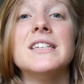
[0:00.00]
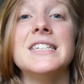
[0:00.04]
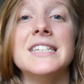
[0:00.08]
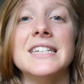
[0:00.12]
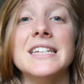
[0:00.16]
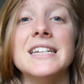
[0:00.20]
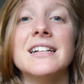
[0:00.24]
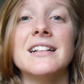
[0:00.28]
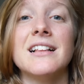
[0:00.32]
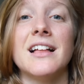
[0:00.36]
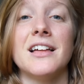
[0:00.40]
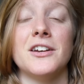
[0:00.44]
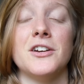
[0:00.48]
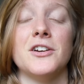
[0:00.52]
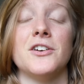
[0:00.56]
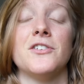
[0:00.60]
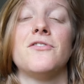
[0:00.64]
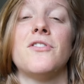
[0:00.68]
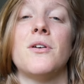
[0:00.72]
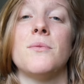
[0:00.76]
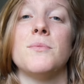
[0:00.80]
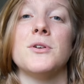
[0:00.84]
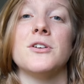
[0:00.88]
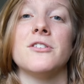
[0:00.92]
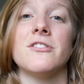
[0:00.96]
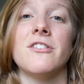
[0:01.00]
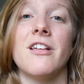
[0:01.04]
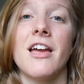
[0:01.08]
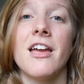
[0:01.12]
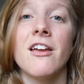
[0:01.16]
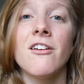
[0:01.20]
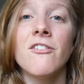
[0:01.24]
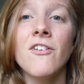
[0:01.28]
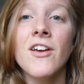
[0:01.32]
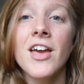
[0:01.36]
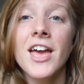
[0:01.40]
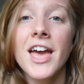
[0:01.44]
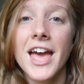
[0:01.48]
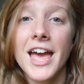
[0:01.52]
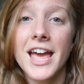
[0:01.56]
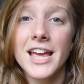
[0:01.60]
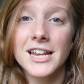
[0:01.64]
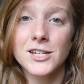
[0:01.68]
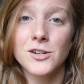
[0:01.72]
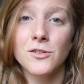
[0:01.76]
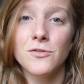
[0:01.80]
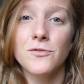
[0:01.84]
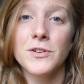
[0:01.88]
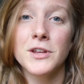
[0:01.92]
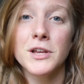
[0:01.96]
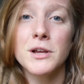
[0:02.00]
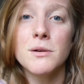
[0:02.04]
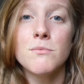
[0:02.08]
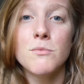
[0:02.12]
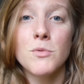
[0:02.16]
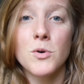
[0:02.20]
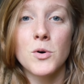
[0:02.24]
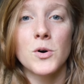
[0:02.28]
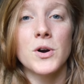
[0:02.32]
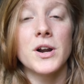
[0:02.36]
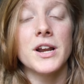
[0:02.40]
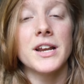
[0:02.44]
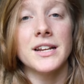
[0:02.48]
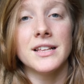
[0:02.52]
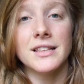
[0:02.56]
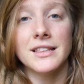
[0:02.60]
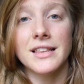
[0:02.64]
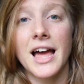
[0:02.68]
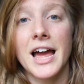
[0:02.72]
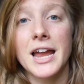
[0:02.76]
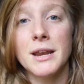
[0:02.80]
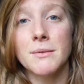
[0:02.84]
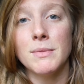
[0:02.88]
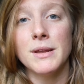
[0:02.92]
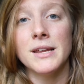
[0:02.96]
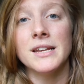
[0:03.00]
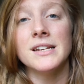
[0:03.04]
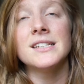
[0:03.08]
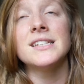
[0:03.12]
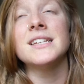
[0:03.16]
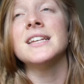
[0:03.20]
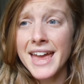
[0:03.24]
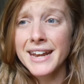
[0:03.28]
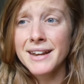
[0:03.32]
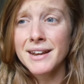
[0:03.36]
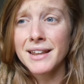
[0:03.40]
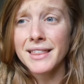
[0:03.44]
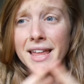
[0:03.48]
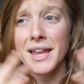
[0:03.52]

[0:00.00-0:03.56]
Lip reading: decluttered from your life, and to feel more in alignment. And